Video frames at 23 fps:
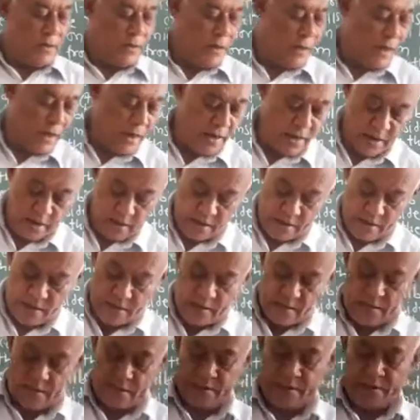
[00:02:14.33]

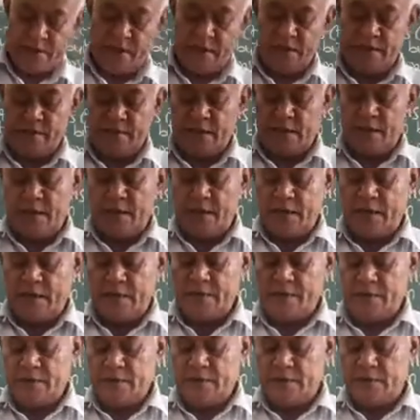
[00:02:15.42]
and this
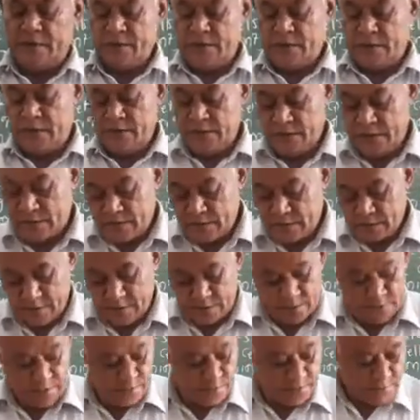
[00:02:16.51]
is
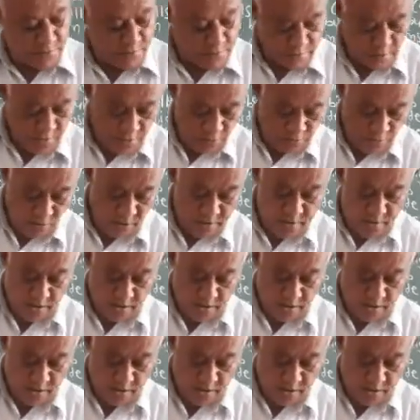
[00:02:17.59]
the holder